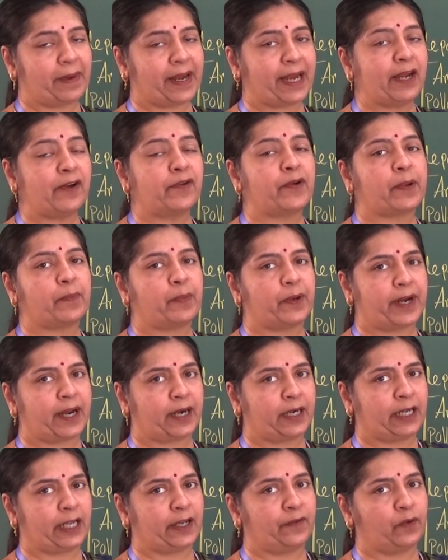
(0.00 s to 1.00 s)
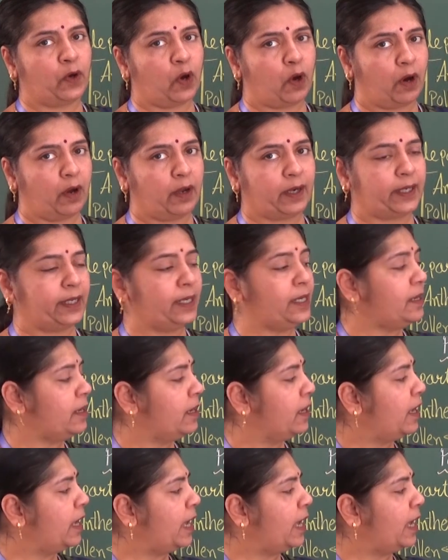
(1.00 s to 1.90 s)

main reproductive organ,